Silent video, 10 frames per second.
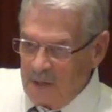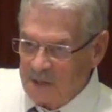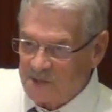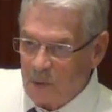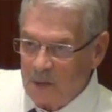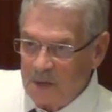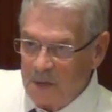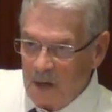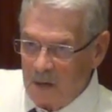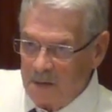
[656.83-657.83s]
This
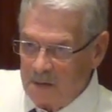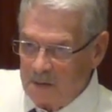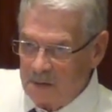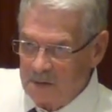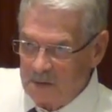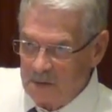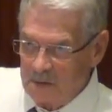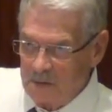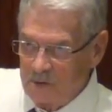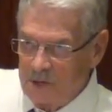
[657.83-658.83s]
morning on
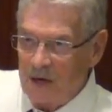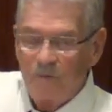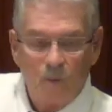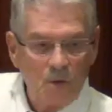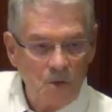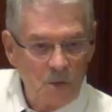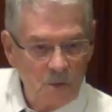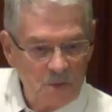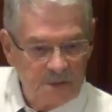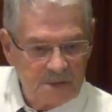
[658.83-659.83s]
Channel 4
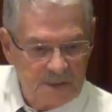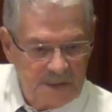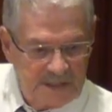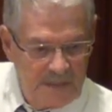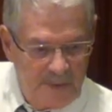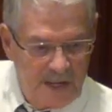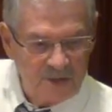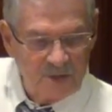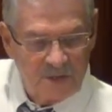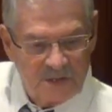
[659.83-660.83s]
News, the CBS